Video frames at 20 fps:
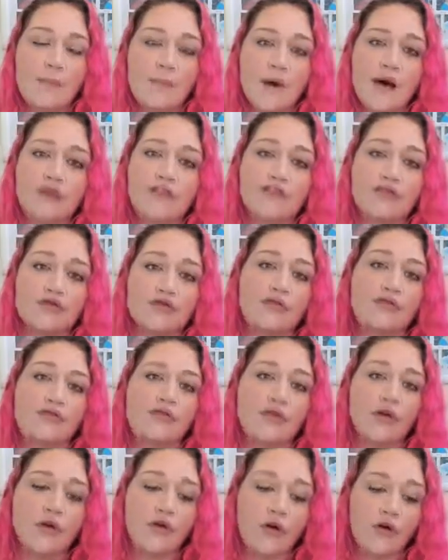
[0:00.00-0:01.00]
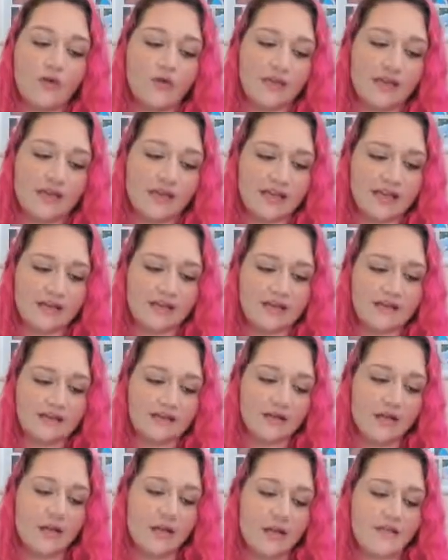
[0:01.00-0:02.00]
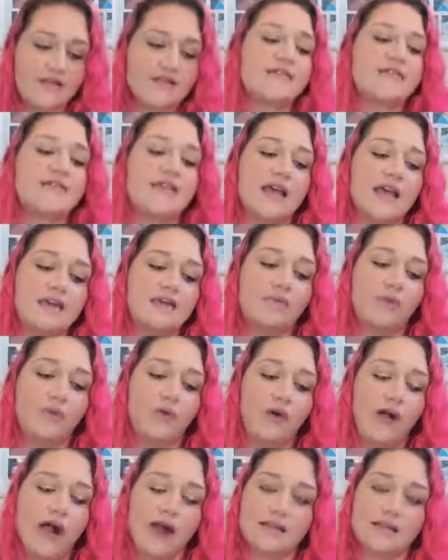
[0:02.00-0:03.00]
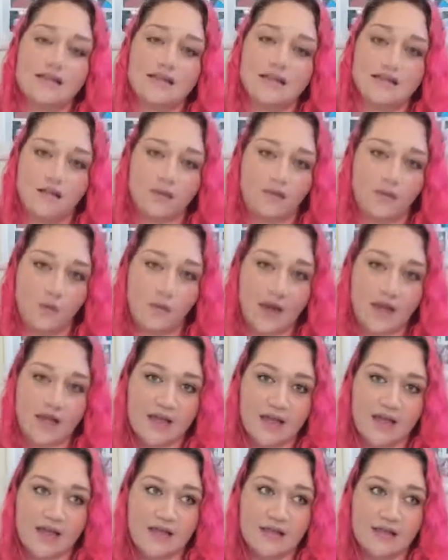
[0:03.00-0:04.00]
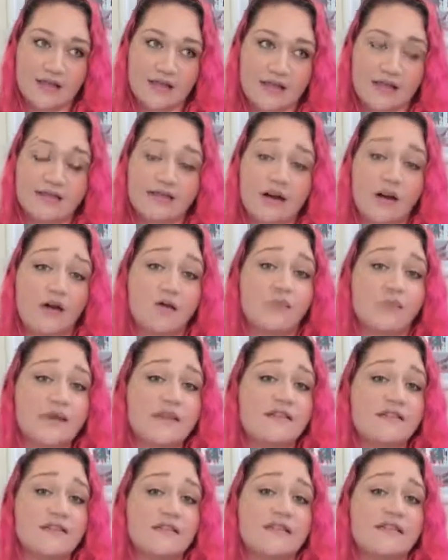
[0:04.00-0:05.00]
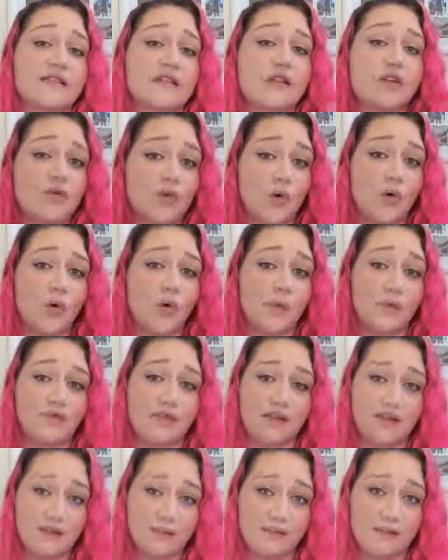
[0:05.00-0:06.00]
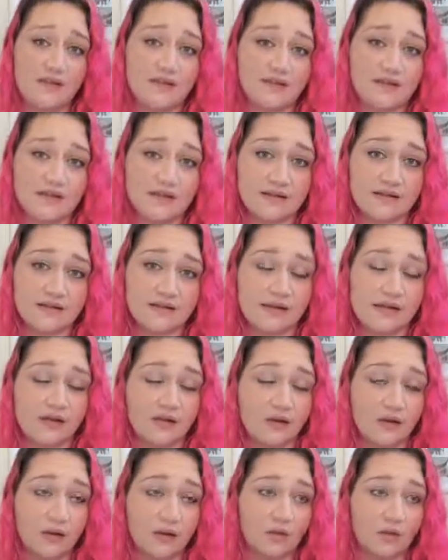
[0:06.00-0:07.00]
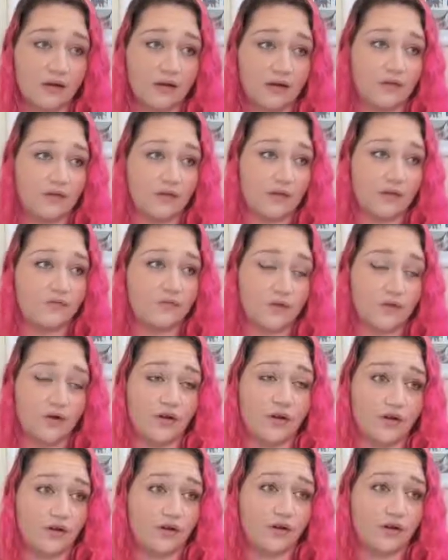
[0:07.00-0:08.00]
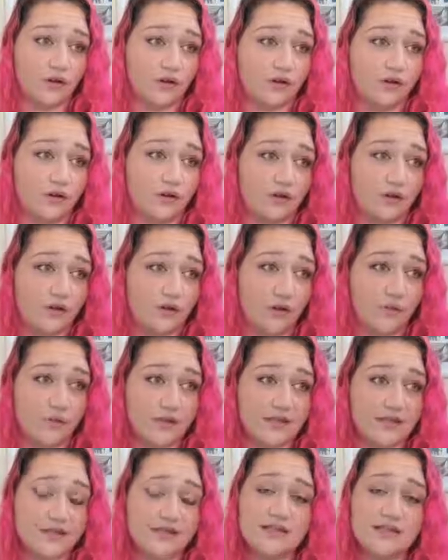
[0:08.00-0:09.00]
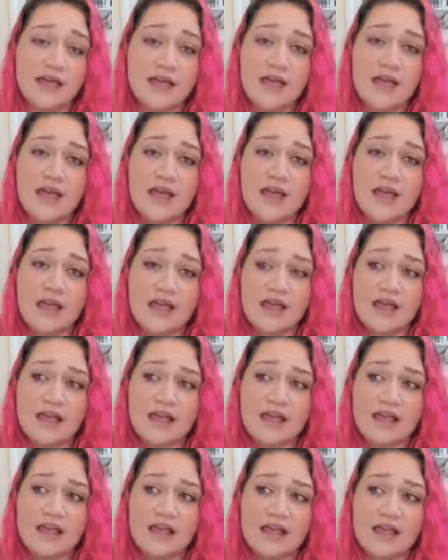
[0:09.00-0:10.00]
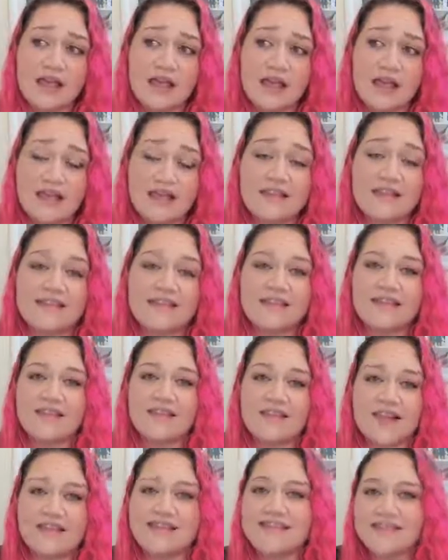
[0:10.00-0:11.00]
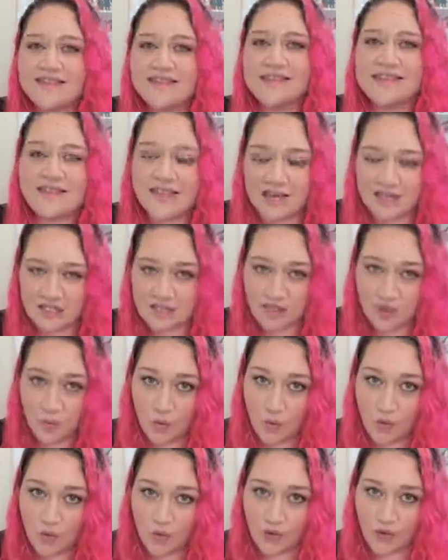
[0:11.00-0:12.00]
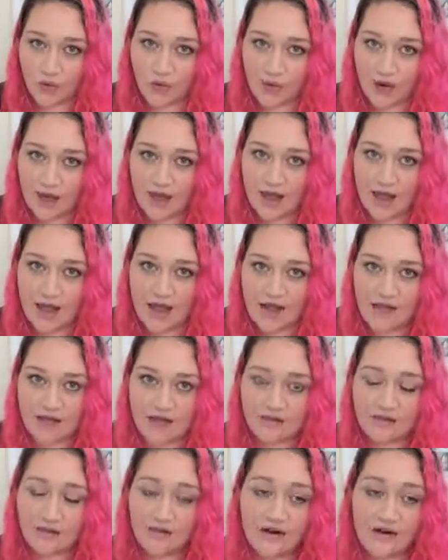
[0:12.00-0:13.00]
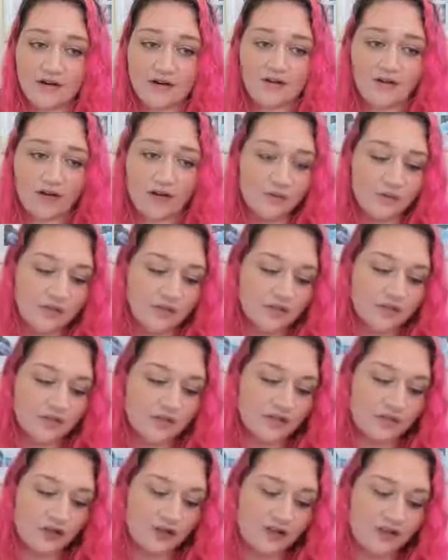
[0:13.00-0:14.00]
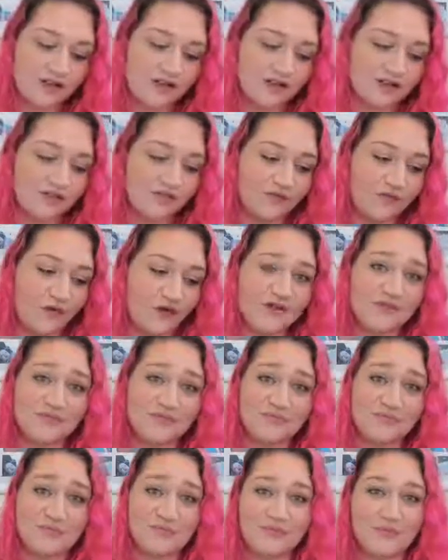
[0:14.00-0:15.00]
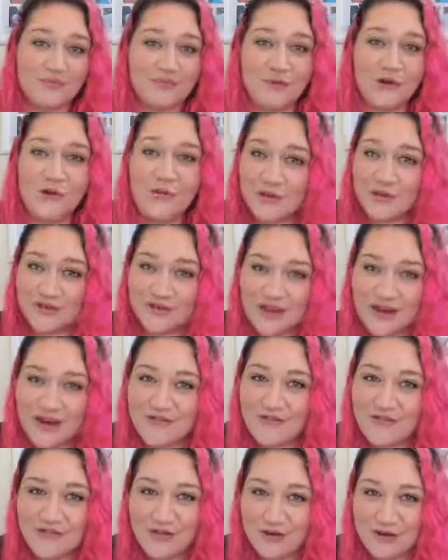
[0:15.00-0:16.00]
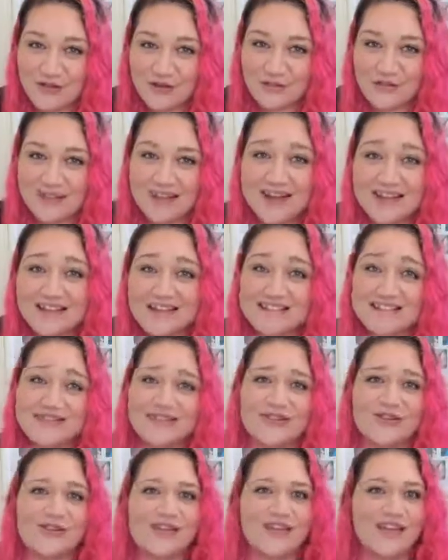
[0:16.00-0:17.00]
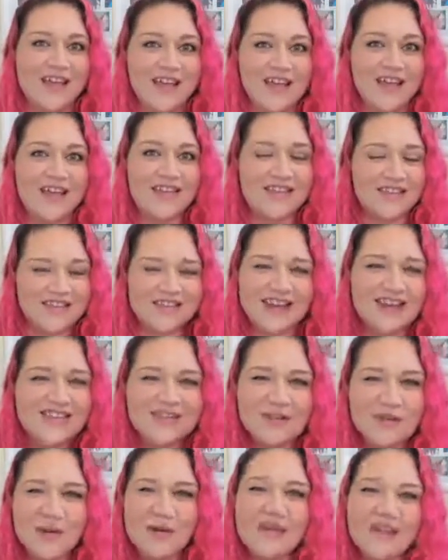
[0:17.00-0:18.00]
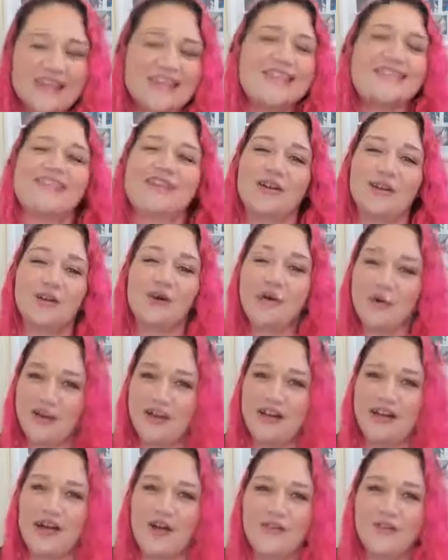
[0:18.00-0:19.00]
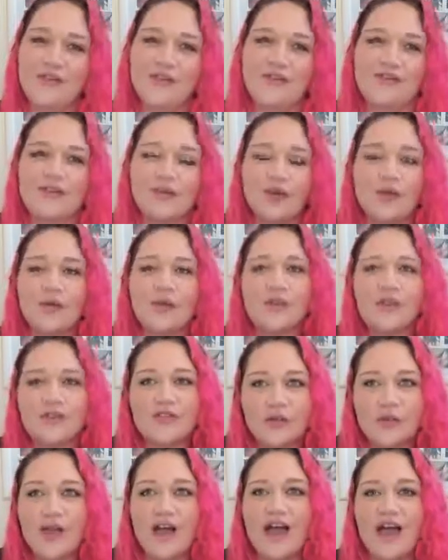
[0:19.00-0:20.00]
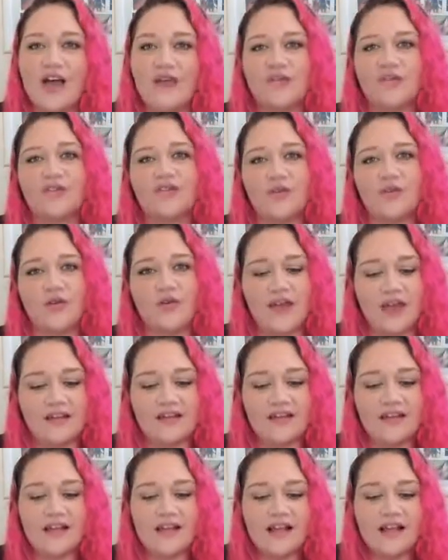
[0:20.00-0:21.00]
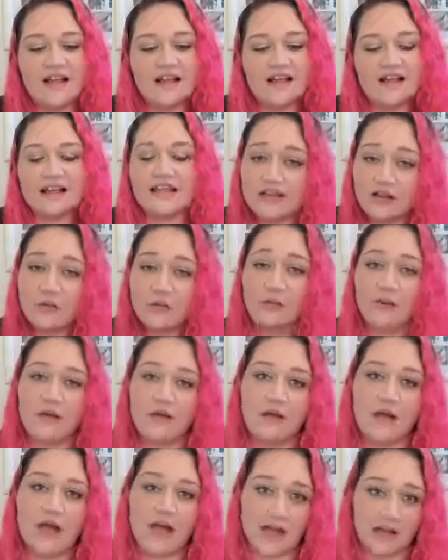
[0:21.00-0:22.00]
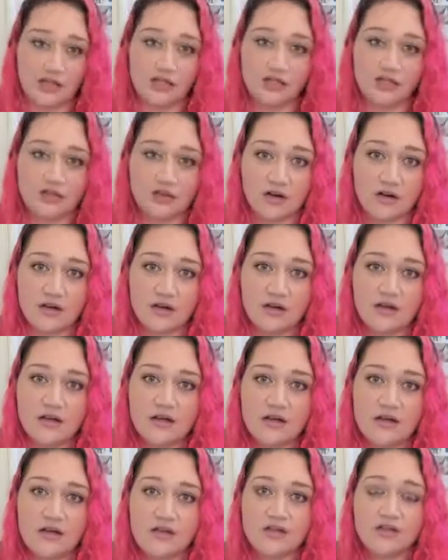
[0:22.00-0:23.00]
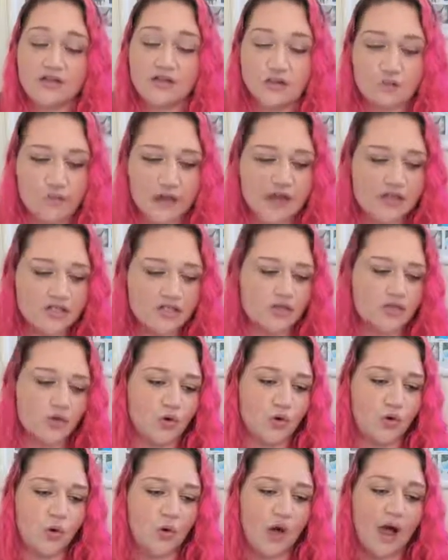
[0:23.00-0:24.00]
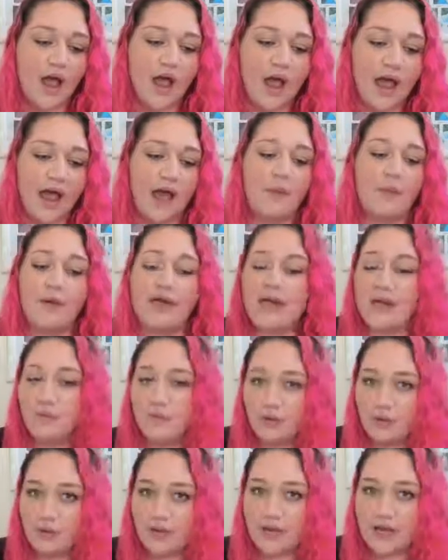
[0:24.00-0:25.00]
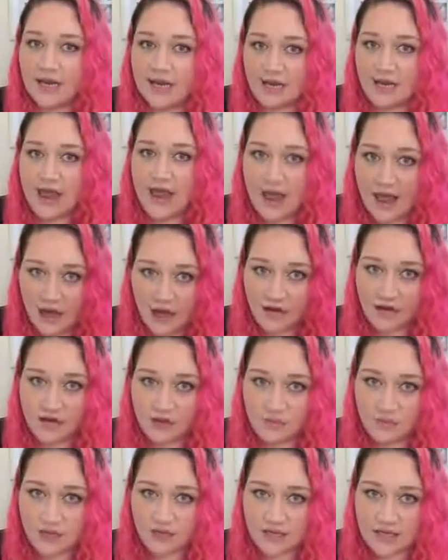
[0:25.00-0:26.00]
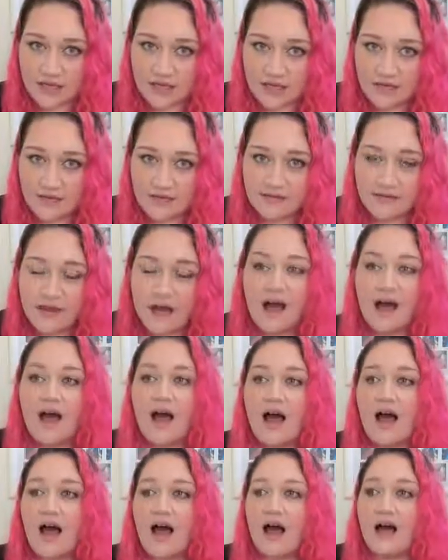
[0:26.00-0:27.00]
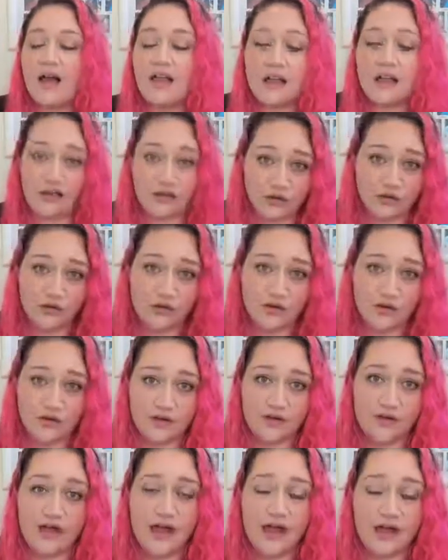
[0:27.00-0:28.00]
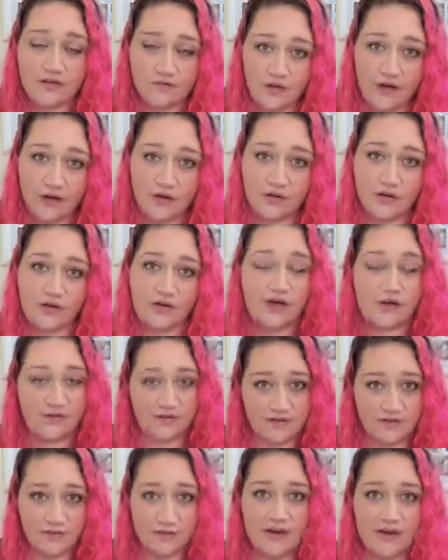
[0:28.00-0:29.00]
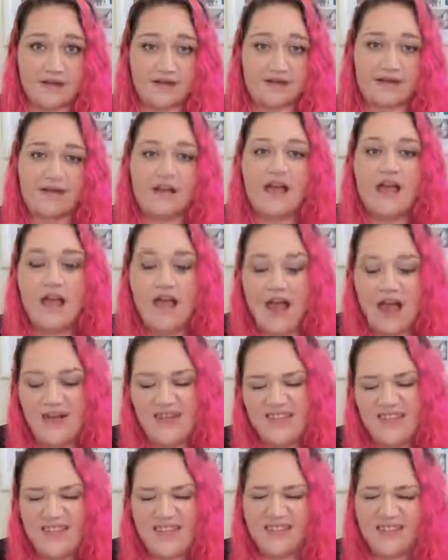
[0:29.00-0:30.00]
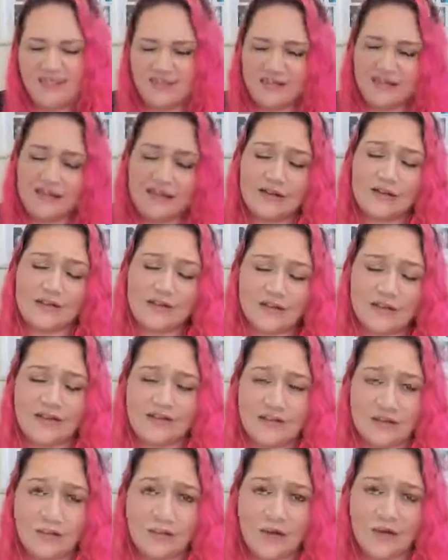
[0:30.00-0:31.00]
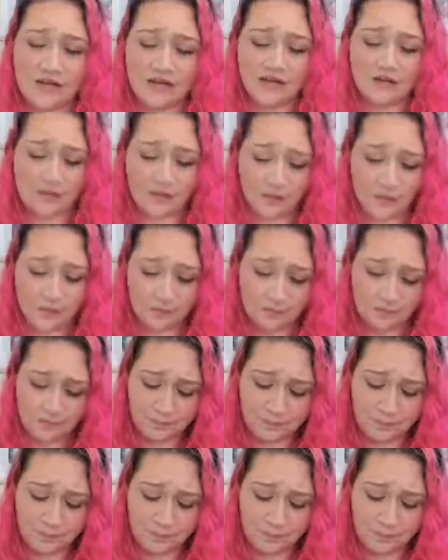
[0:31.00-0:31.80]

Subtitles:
But the truth of it is the standard practice of the way things are in business, the norms in business, in inverted commas, that's the status quo. And as far as I'm concerned, and as far as almost everyone on the planet is concerned, the status quo isn't good enough. So we do have to do that little bit extra to make sure our people in our communities are included and valued and respected. And this is just little things that we can do.